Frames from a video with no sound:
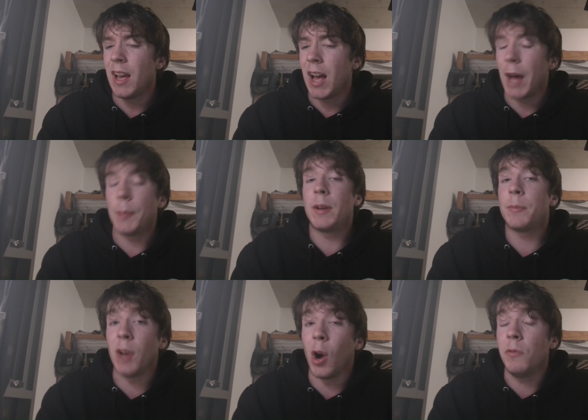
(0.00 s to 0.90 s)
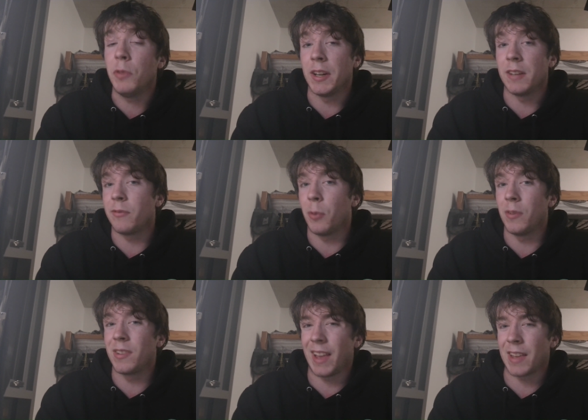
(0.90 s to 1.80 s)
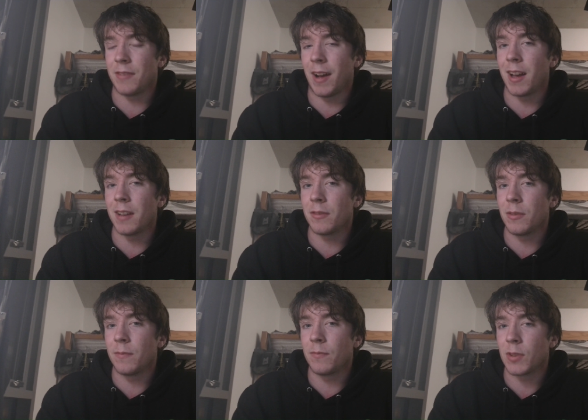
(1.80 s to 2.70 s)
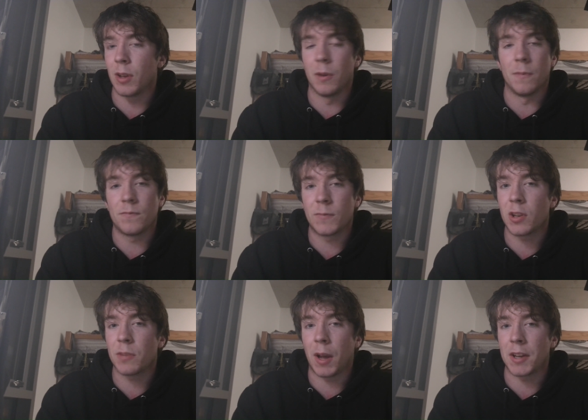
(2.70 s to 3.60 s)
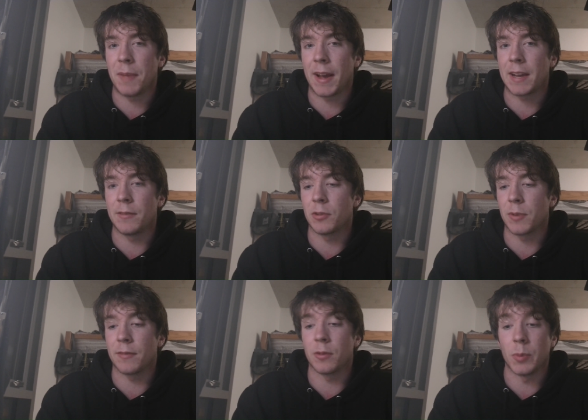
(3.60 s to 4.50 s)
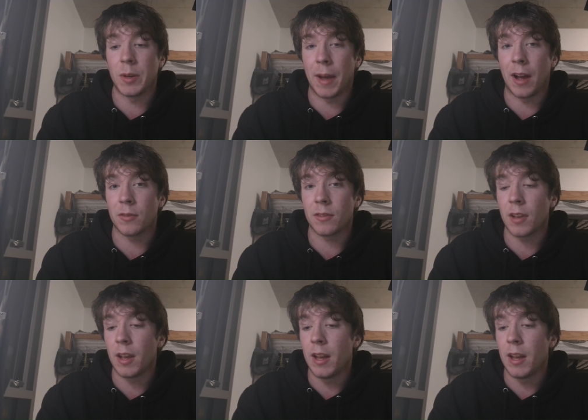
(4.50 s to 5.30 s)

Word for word: Uh, we've been over it in four of his last five. So good spot to back Kevin Durant for rebounds.